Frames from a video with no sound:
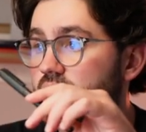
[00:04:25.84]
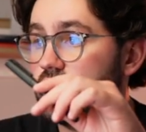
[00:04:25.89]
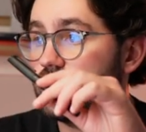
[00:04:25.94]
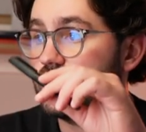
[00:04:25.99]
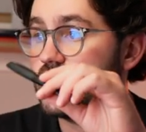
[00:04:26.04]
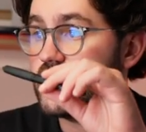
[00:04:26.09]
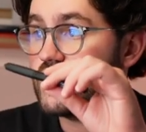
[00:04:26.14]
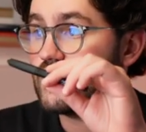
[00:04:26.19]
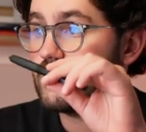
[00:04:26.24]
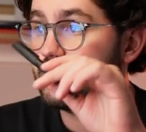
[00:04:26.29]

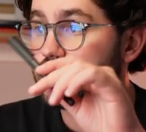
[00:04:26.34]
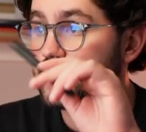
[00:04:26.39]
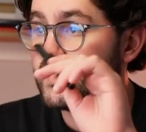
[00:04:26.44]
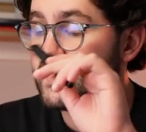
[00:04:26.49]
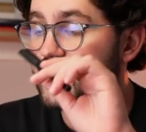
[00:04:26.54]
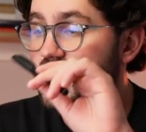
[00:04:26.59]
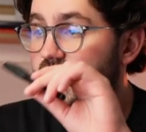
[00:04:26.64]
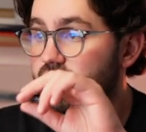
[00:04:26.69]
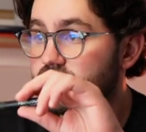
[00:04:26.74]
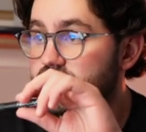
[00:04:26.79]
The
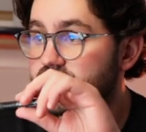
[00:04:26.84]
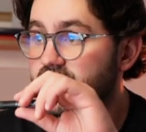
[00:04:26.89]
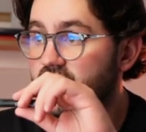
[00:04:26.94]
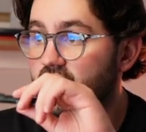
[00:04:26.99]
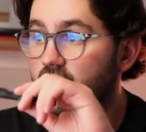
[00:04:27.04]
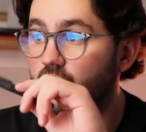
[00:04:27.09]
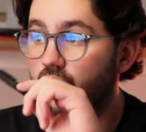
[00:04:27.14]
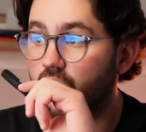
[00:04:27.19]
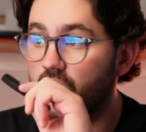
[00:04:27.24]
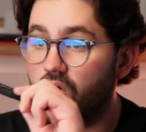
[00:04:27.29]
complete guarantee
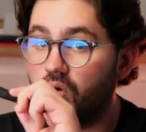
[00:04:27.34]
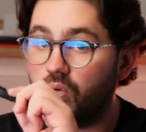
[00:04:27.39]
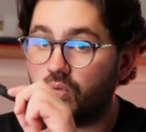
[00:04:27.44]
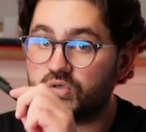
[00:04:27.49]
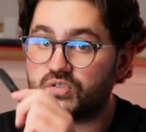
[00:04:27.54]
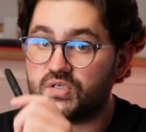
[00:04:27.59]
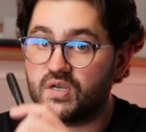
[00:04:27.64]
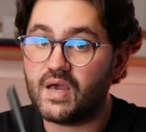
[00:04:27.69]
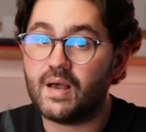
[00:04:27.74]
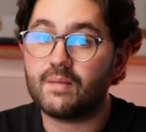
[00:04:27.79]
on work
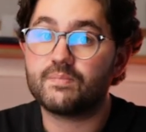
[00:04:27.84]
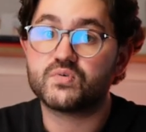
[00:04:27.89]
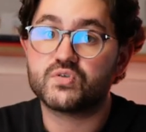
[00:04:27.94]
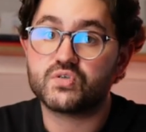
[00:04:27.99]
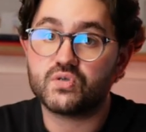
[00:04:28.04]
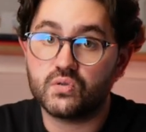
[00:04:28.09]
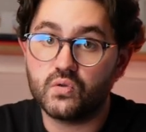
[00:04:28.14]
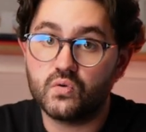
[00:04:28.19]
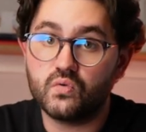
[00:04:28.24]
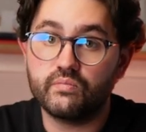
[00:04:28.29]
was an
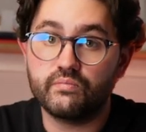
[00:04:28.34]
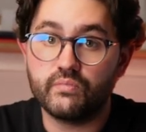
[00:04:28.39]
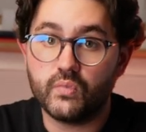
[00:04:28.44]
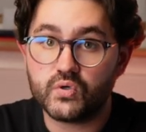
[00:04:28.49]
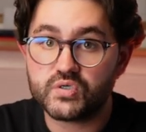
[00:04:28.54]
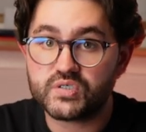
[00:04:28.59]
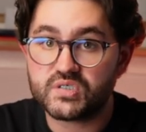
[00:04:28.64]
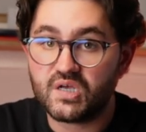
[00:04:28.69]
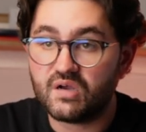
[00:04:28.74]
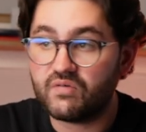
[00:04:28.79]
absolute
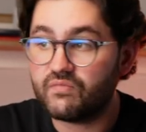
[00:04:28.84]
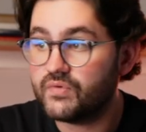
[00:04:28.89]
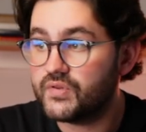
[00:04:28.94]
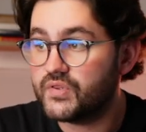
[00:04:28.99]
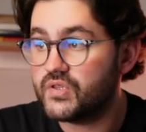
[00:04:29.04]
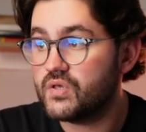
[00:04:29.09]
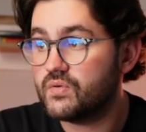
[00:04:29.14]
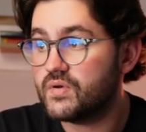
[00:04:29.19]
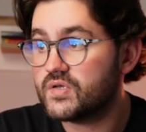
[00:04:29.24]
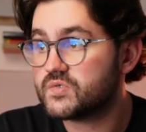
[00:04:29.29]
must-have with
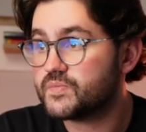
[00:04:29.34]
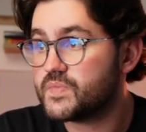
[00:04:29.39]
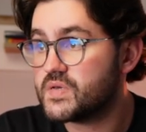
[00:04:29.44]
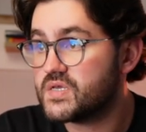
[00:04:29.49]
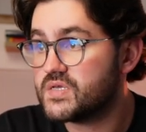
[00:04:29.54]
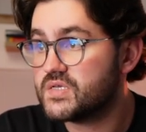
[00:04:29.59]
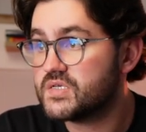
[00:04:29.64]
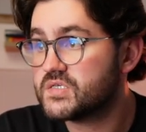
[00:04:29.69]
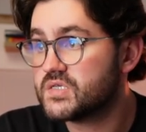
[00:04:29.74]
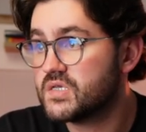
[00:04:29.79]
the
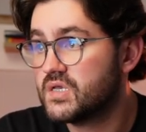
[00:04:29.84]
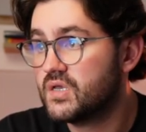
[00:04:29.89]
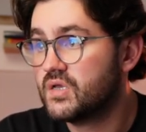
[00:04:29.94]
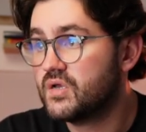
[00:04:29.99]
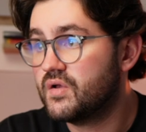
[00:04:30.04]
USPs.